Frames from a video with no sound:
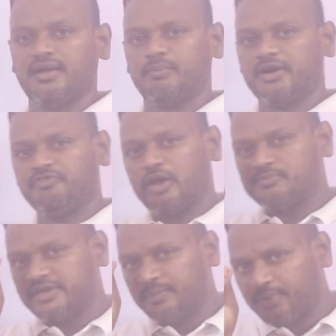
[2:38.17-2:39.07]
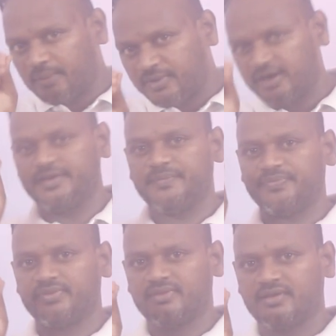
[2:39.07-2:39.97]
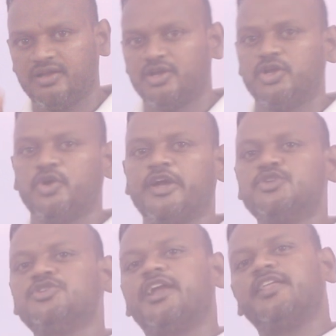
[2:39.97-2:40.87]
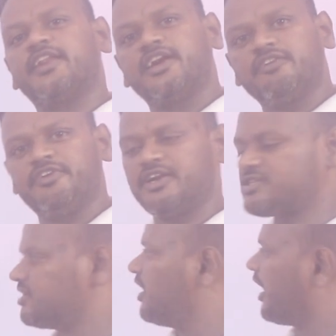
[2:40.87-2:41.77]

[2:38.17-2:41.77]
But if you observe it properly, you can choose another rate of interest.